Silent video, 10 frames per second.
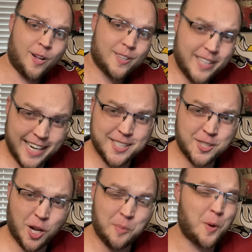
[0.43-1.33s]
Ladies and
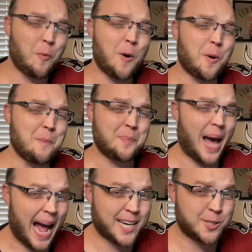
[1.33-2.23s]
gentlemen, welcome
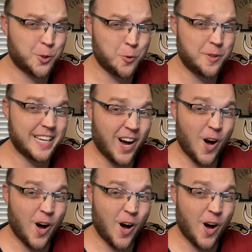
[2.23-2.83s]
back to the